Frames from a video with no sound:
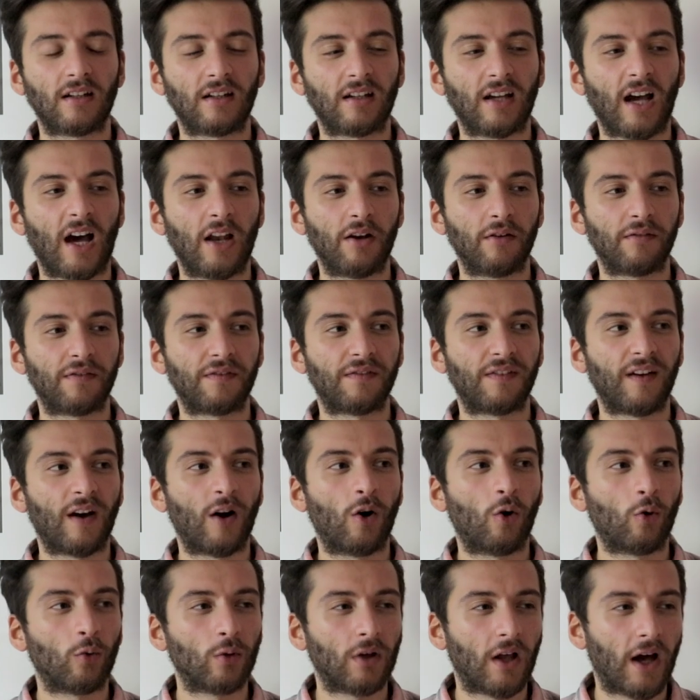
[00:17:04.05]
kind of
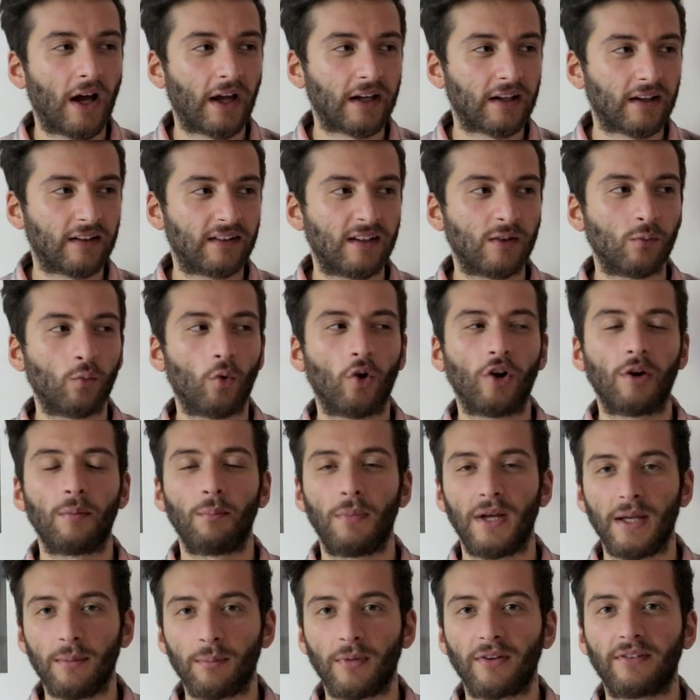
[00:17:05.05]
felt like I didn't want to
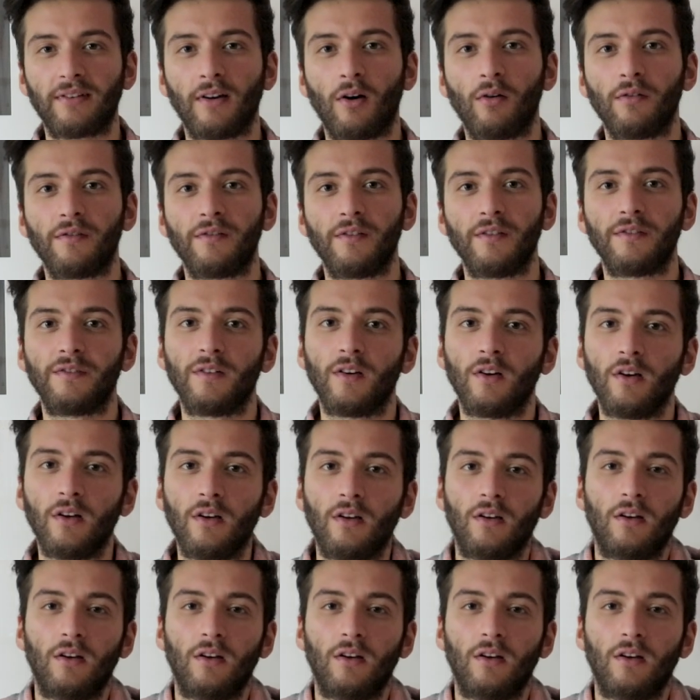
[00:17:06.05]
make myself